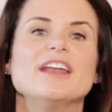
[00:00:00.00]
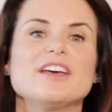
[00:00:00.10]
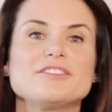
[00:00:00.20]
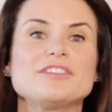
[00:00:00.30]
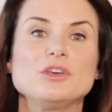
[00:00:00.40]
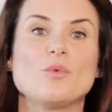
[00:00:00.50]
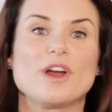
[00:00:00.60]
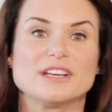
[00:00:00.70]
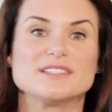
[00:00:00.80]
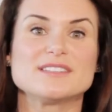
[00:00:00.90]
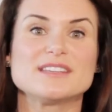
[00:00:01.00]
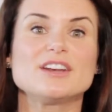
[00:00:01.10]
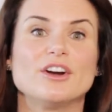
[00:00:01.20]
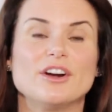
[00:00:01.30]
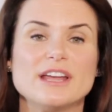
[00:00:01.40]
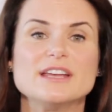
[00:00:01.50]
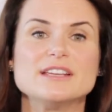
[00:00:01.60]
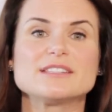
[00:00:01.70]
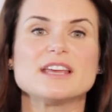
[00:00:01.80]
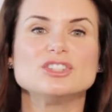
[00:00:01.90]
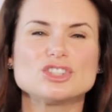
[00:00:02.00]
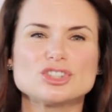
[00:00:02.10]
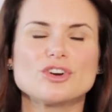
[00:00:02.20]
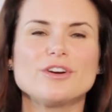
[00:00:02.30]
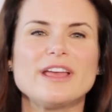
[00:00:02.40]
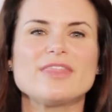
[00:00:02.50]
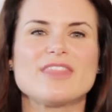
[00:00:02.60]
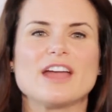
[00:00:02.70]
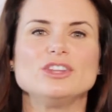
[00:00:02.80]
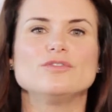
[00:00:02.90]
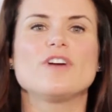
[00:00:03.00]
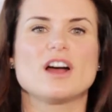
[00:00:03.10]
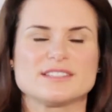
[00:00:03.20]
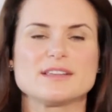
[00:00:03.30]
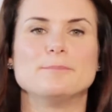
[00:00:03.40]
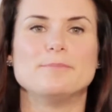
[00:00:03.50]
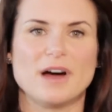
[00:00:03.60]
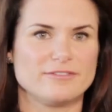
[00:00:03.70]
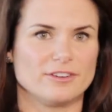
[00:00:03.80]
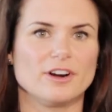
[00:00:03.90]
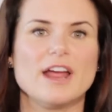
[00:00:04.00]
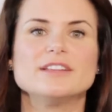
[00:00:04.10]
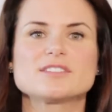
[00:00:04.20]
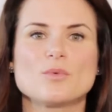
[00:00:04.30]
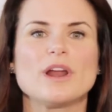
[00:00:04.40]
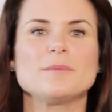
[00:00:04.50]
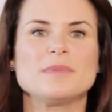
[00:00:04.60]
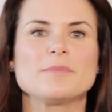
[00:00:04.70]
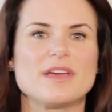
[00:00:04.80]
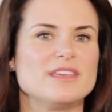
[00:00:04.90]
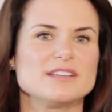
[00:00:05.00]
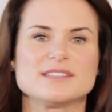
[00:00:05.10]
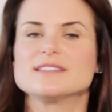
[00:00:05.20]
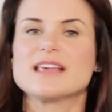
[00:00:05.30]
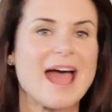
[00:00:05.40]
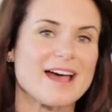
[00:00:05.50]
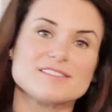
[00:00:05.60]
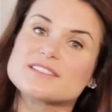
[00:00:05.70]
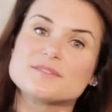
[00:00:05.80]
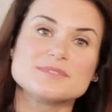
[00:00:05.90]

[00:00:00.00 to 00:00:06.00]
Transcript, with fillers: Another thing you want to consider is ensuring that you've got some buffer. And so what I mean by this is have some